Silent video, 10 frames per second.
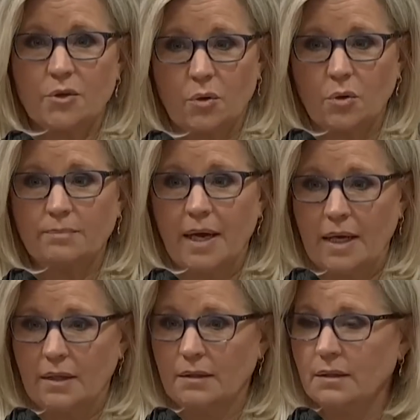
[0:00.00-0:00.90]
year old
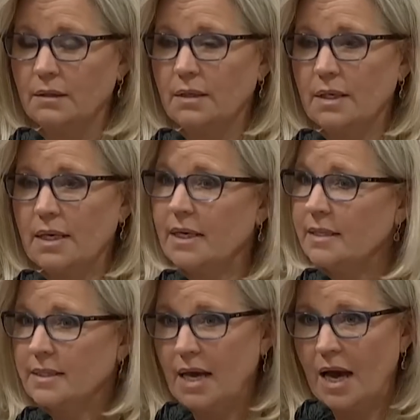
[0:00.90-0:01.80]
man. He
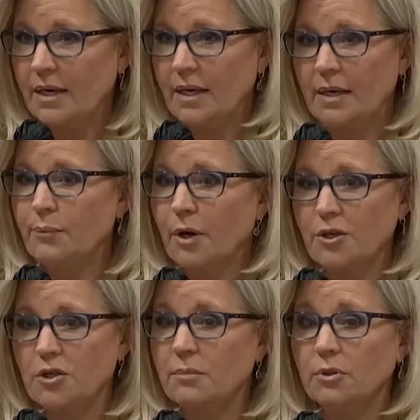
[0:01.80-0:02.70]
is not an
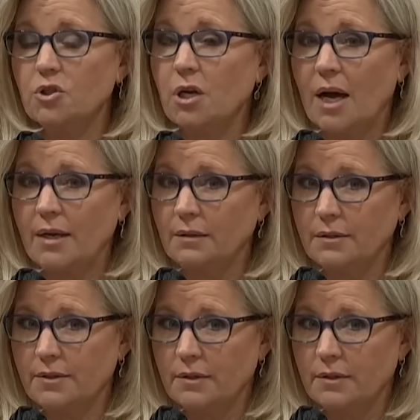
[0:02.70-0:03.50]
impressionable child.